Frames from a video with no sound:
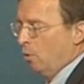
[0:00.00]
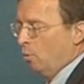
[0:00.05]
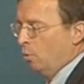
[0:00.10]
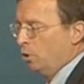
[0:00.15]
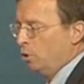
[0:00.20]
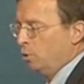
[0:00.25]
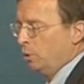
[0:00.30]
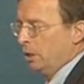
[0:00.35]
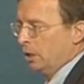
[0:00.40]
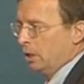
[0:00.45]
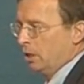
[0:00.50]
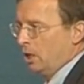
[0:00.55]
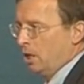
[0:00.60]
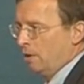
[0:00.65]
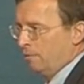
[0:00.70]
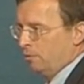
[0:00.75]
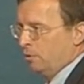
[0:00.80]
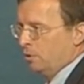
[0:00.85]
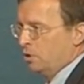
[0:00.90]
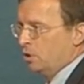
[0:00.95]
We're doing a
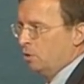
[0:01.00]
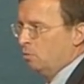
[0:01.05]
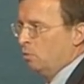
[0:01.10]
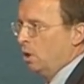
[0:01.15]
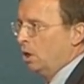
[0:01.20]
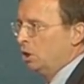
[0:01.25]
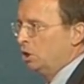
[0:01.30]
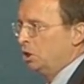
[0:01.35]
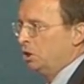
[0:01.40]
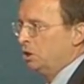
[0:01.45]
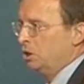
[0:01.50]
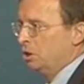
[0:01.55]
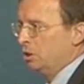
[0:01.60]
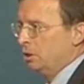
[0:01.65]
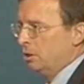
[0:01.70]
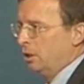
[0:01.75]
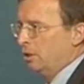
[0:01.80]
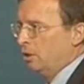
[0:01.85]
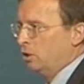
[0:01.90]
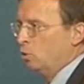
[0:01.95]
conference in
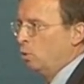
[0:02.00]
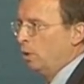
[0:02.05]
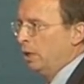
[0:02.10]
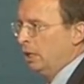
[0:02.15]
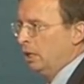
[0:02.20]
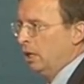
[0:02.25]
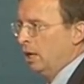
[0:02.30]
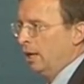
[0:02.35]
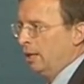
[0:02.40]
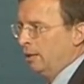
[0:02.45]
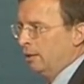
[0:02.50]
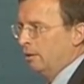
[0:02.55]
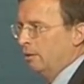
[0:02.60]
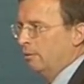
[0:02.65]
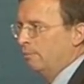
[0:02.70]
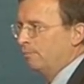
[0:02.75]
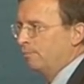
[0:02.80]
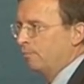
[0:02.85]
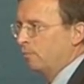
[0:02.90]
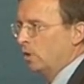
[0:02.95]
Washington on the
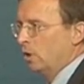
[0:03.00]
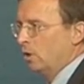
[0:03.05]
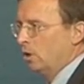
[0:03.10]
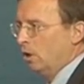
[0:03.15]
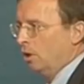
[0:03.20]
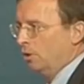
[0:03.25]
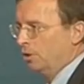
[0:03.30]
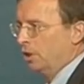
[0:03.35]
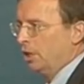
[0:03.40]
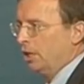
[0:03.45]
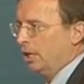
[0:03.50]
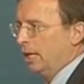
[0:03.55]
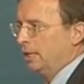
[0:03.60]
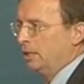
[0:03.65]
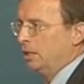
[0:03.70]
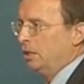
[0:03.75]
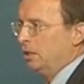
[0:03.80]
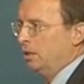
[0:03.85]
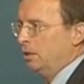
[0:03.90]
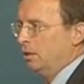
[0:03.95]
29th called
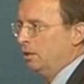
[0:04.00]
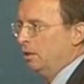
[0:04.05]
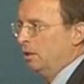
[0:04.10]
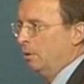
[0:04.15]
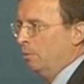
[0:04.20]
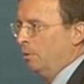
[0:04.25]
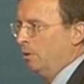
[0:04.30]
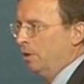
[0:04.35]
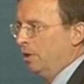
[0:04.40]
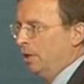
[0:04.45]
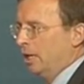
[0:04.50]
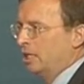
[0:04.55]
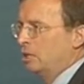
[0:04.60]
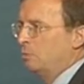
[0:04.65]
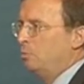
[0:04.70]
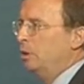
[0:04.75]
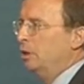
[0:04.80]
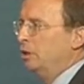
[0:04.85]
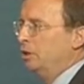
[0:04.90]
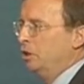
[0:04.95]
Connecting the
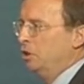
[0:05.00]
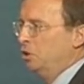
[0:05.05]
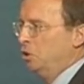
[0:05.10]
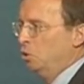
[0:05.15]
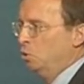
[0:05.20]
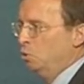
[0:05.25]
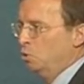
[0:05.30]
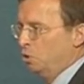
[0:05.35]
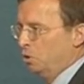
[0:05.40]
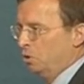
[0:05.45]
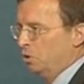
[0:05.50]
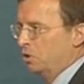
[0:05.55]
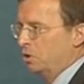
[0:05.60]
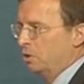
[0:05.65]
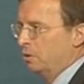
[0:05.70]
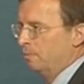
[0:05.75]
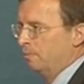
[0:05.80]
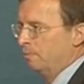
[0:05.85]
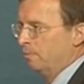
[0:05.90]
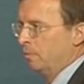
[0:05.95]
Next Billion
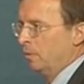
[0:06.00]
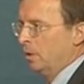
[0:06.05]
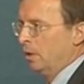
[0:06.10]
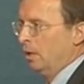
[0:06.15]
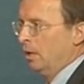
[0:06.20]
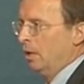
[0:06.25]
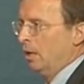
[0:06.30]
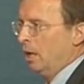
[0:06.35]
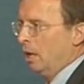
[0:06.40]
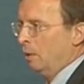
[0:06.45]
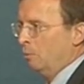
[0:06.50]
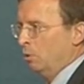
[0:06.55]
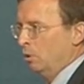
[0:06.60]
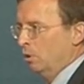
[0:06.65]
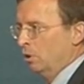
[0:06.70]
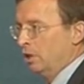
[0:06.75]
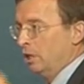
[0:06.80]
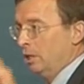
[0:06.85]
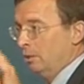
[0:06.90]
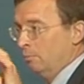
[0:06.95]
Users. And we're
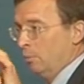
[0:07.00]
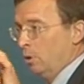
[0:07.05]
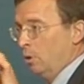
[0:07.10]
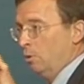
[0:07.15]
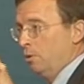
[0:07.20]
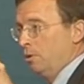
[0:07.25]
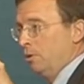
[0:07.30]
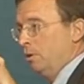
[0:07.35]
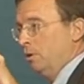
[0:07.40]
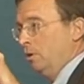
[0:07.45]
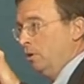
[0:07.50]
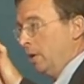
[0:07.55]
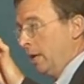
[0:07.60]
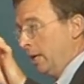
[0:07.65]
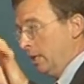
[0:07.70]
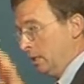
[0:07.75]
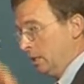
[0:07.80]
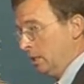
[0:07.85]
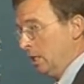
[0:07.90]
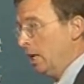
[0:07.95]
looking both in the
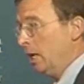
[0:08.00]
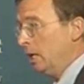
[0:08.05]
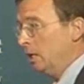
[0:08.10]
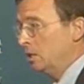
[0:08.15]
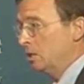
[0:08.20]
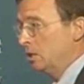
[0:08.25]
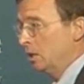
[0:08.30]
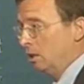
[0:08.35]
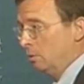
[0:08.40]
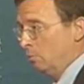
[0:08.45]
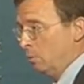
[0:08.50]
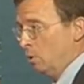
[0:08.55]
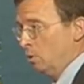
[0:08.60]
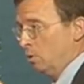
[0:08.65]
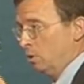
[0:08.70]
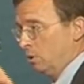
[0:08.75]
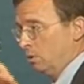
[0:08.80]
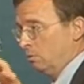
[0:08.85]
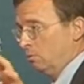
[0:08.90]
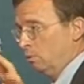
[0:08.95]
United States at the
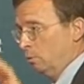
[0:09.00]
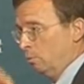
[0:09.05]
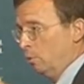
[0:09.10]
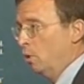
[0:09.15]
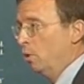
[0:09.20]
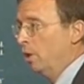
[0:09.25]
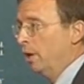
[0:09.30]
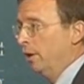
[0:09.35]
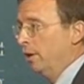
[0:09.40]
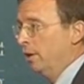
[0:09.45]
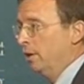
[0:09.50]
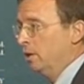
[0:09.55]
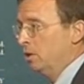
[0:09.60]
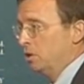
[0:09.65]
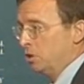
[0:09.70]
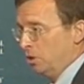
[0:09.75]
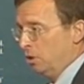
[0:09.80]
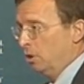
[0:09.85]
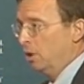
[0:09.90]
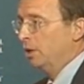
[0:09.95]
most remote
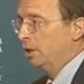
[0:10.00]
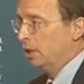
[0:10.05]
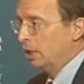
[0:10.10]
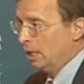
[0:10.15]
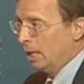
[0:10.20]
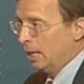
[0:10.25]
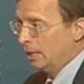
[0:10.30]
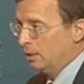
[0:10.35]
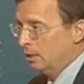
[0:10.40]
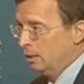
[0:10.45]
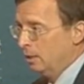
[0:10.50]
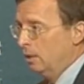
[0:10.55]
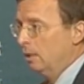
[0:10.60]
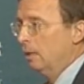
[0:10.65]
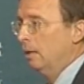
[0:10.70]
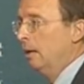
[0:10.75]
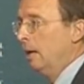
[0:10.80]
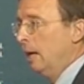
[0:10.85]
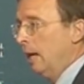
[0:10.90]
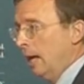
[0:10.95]
areas that are unconnected
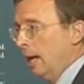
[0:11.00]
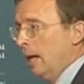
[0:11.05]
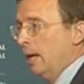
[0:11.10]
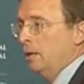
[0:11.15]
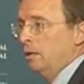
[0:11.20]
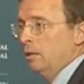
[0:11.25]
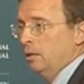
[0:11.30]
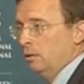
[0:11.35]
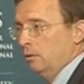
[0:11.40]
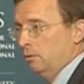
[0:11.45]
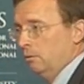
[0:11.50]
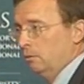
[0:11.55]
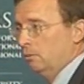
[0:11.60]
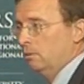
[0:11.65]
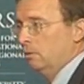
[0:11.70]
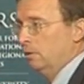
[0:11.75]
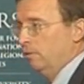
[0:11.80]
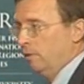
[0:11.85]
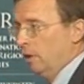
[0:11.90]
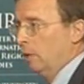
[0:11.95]
and
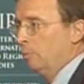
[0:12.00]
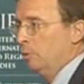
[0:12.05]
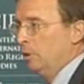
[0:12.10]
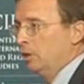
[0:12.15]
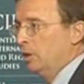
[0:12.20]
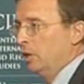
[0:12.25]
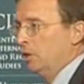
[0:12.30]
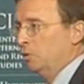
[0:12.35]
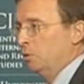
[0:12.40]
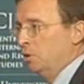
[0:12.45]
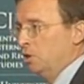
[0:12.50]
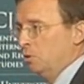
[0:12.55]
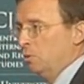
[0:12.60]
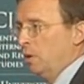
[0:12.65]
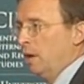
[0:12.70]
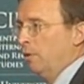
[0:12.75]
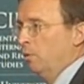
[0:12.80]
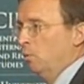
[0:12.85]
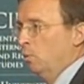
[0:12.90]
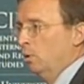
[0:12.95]
at developing countries
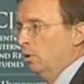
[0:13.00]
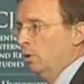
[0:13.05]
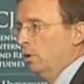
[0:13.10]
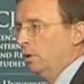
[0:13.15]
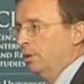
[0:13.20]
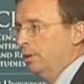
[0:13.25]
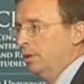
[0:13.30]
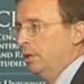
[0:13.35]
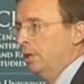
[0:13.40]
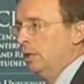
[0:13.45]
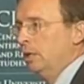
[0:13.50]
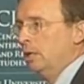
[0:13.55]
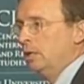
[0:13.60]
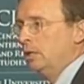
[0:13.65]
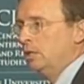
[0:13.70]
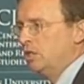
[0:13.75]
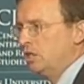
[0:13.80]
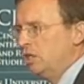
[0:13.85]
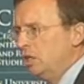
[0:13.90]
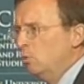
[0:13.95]
around the
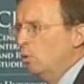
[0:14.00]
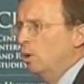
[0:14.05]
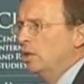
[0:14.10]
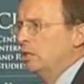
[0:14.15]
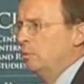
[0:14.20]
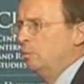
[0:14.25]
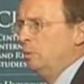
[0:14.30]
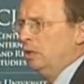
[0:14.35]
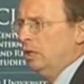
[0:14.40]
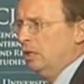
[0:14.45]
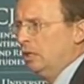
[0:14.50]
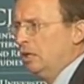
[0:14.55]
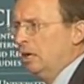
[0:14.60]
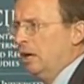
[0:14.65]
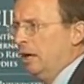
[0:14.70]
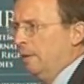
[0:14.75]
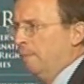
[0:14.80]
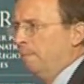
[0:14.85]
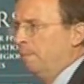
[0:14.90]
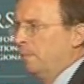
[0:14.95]
world to see what's being
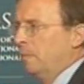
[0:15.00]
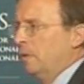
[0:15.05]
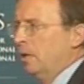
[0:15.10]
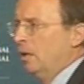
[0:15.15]
done.